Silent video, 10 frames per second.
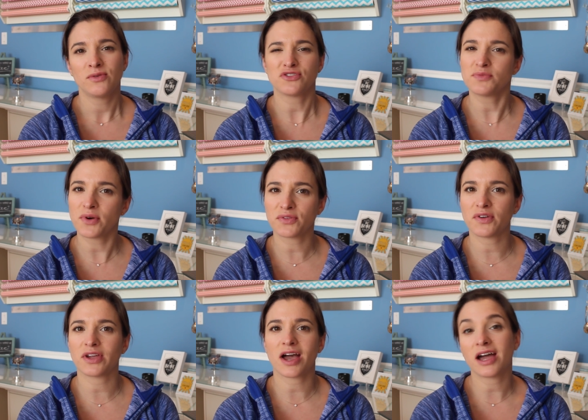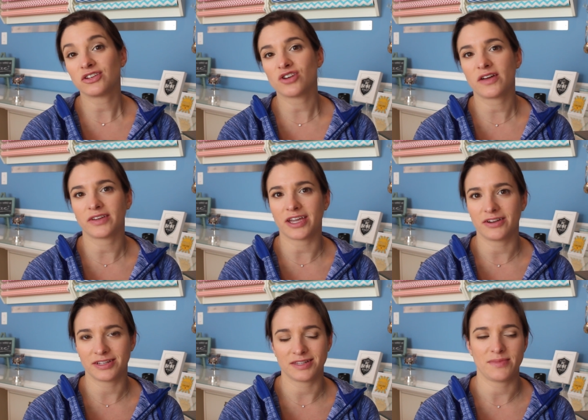which are both very high traffic
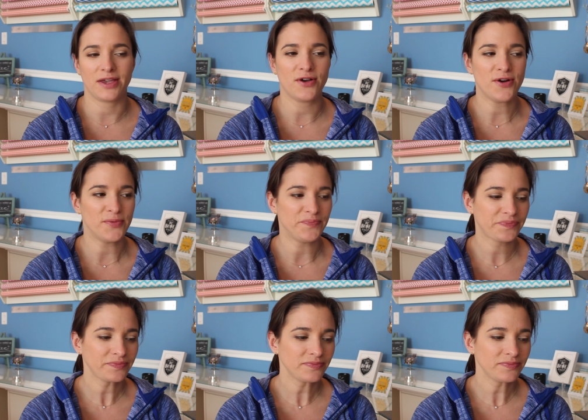areas in my home.